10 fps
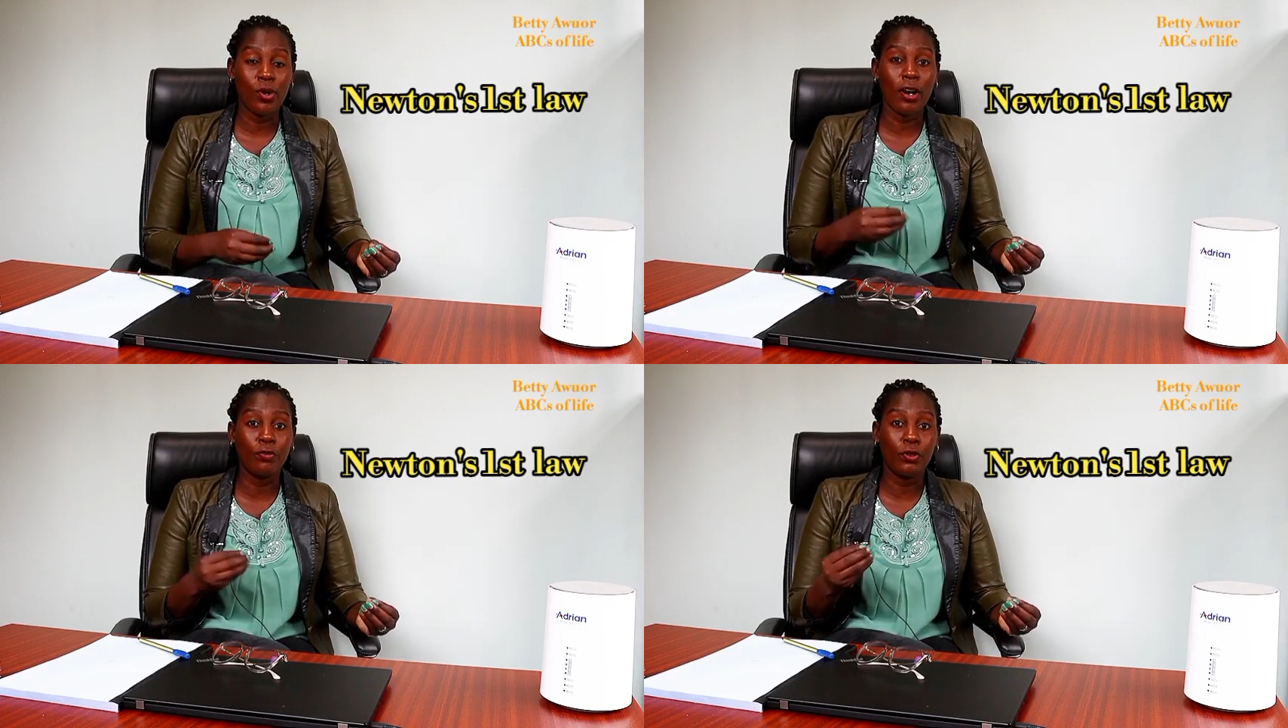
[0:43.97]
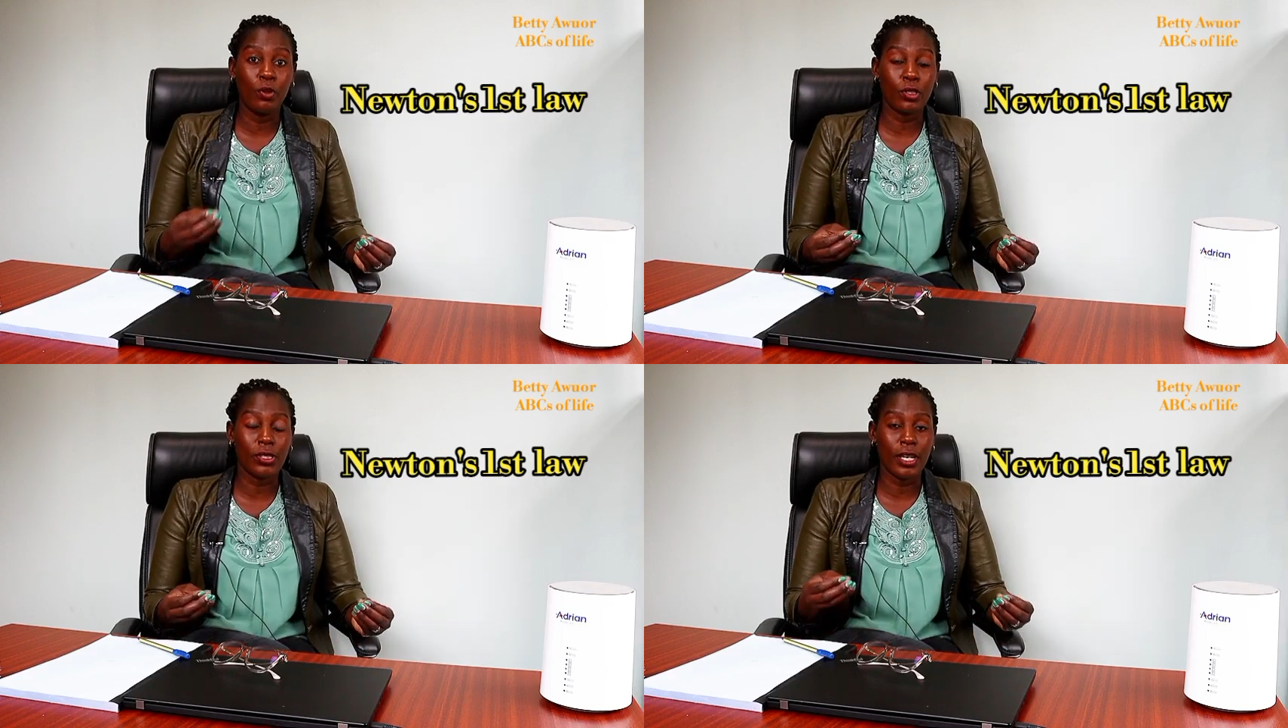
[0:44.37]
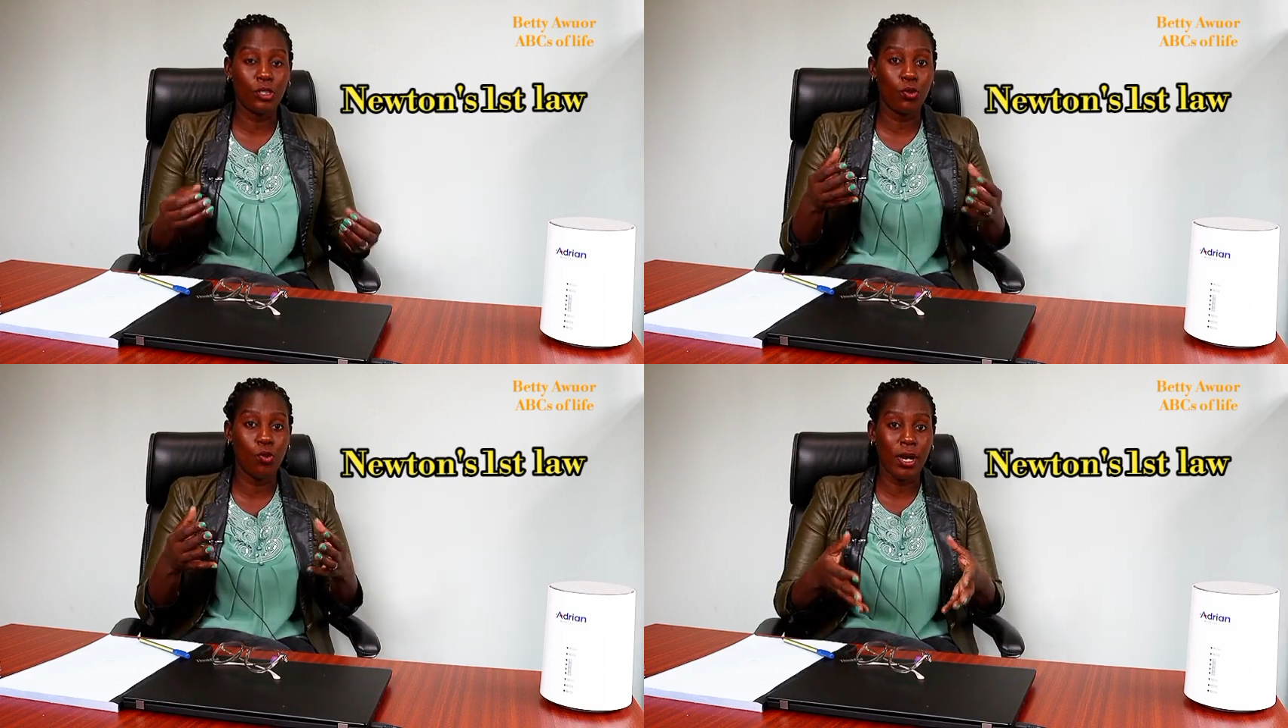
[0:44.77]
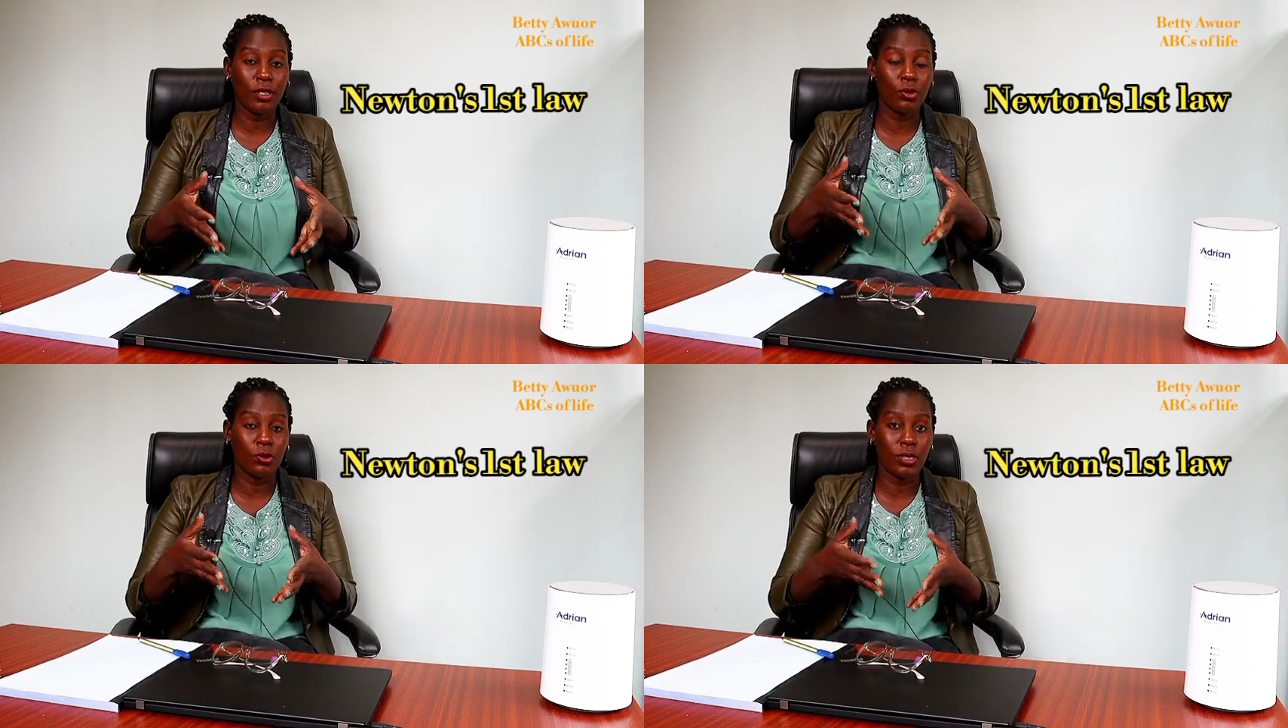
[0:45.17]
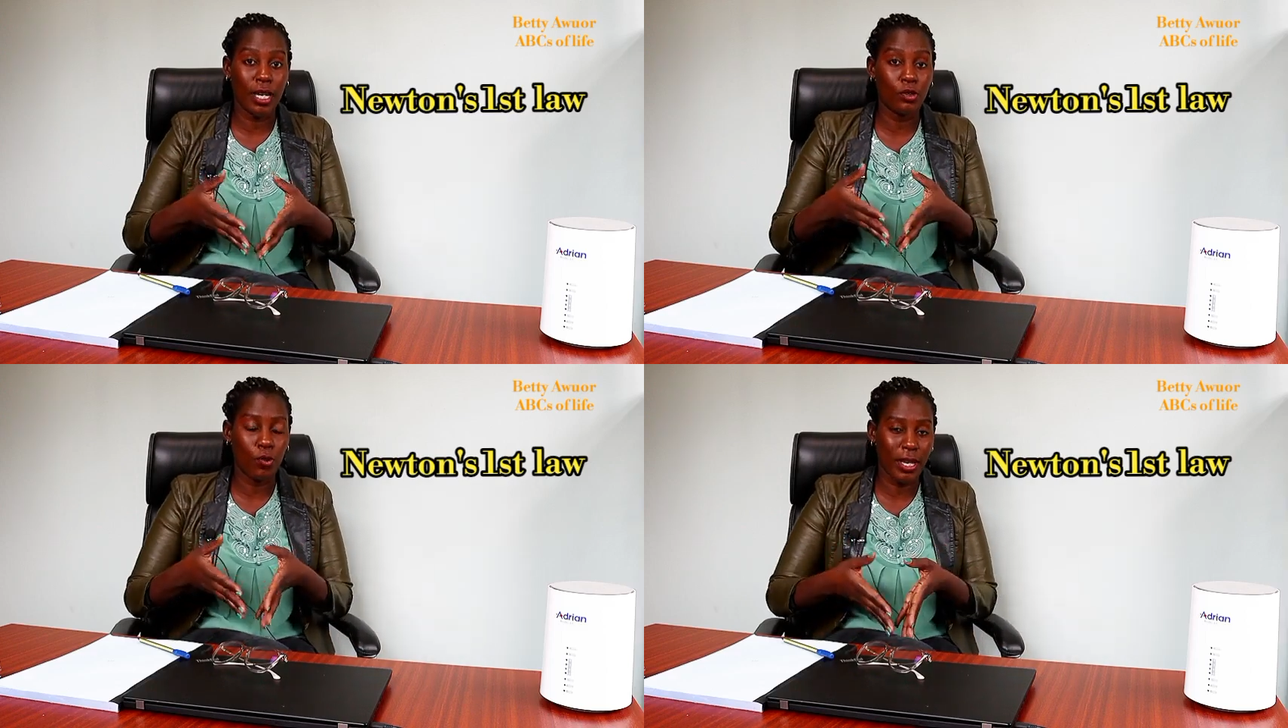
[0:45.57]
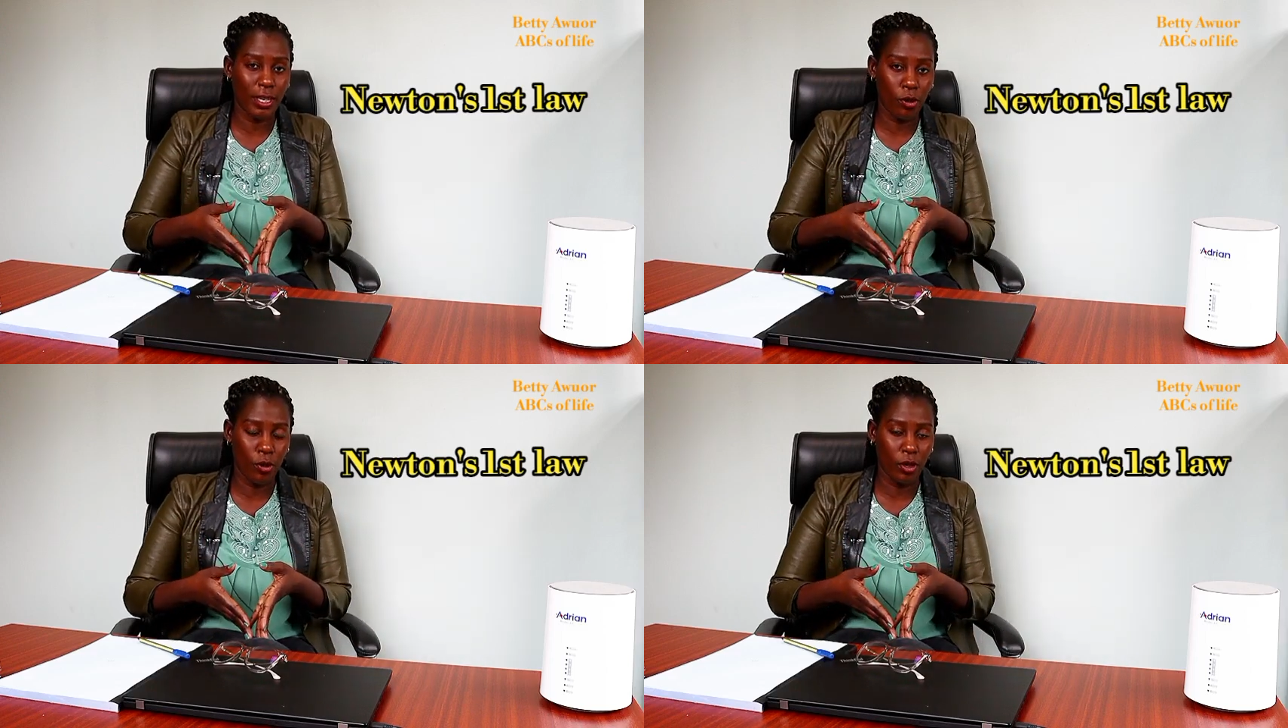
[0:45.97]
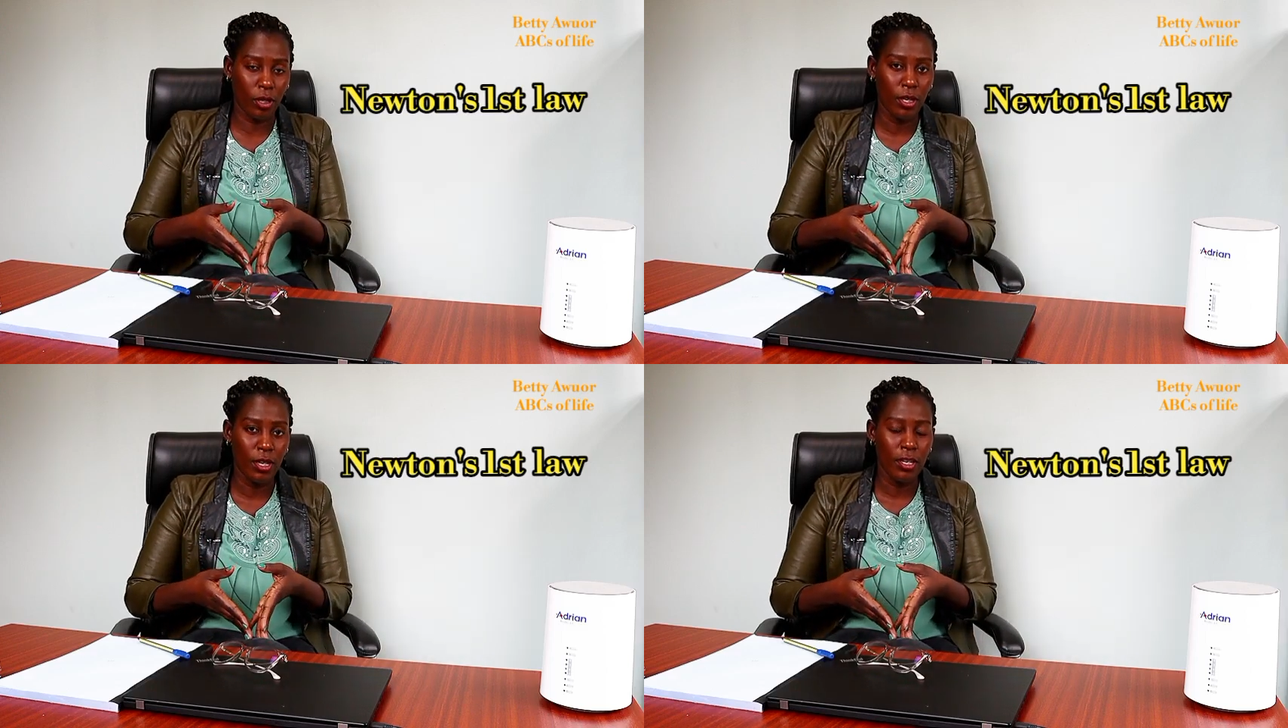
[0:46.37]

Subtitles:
you have goals that you want to start working on.